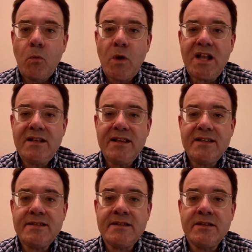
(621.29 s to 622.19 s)
What
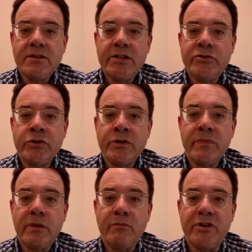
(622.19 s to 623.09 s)
does the
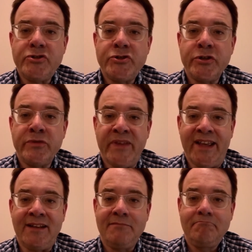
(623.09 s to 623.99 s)
term mature
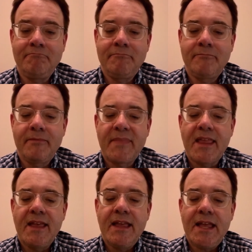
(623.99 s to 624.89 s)
mean?
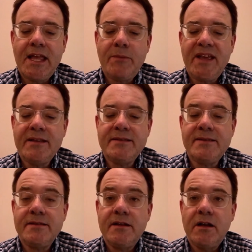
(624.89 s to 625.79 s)
It
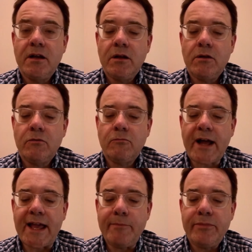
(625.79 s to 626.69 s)
means
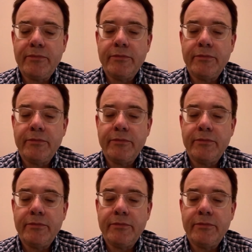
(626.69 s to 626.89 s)
ripe.